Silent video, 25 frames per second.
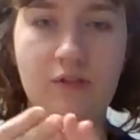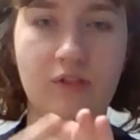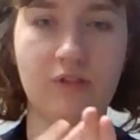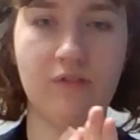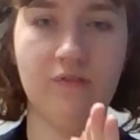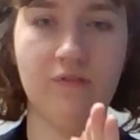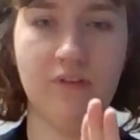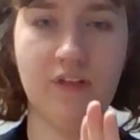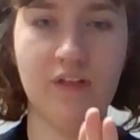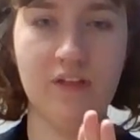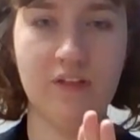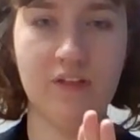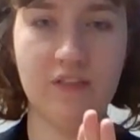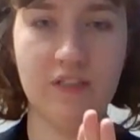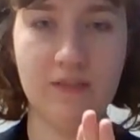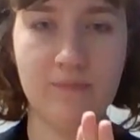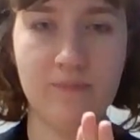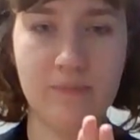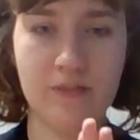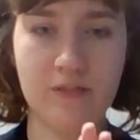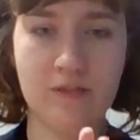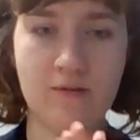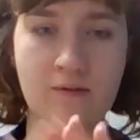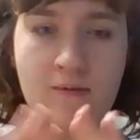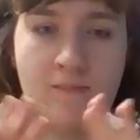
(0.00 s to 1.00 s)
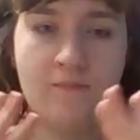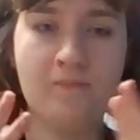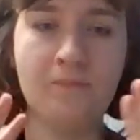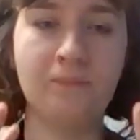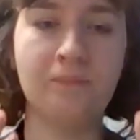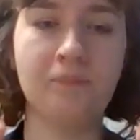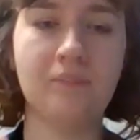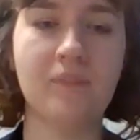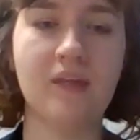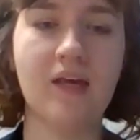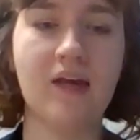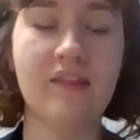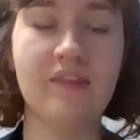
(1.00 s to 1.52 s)
with your fingertips,
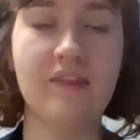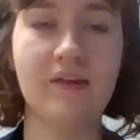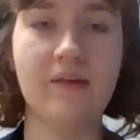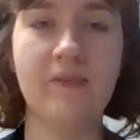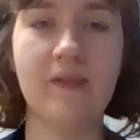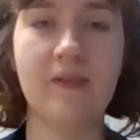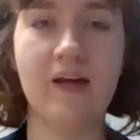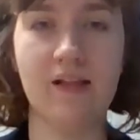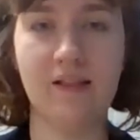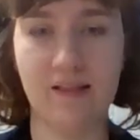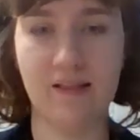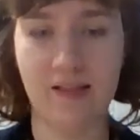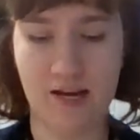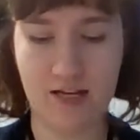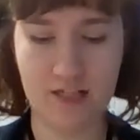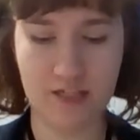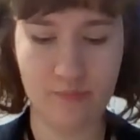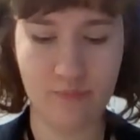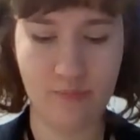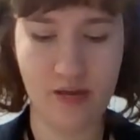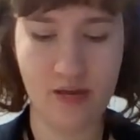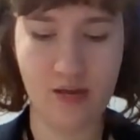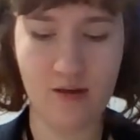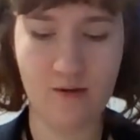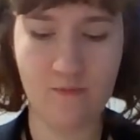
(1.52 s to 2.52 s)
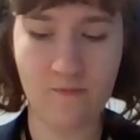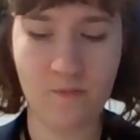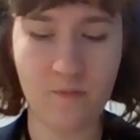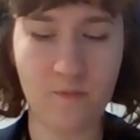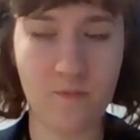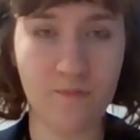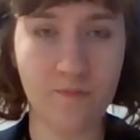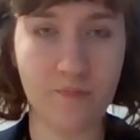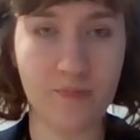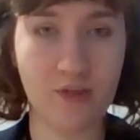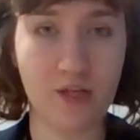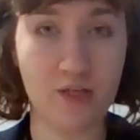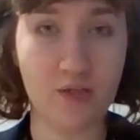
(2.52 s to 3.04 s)
and then that last beat
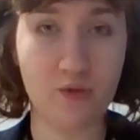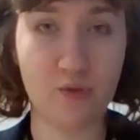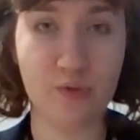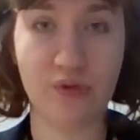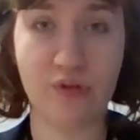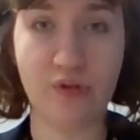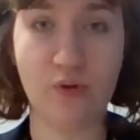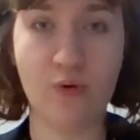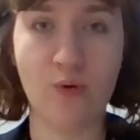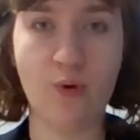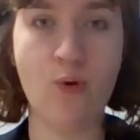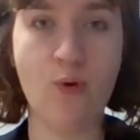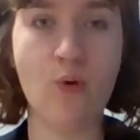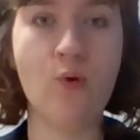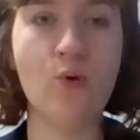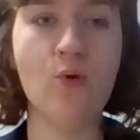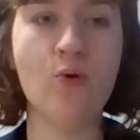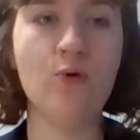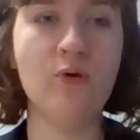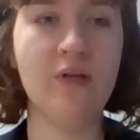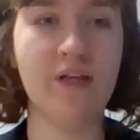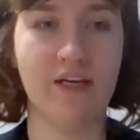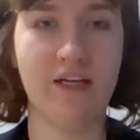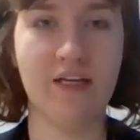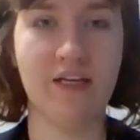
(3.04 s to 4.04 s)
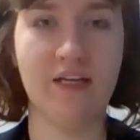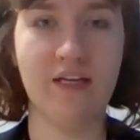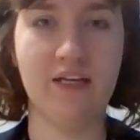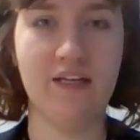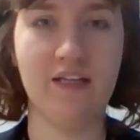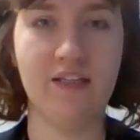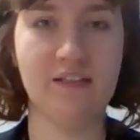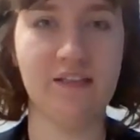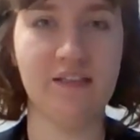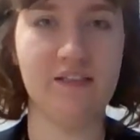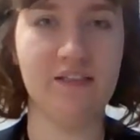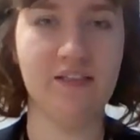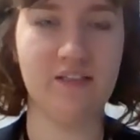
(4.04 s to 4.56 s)
is with your whole
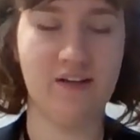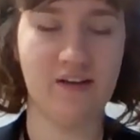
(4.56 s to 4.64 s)
hand.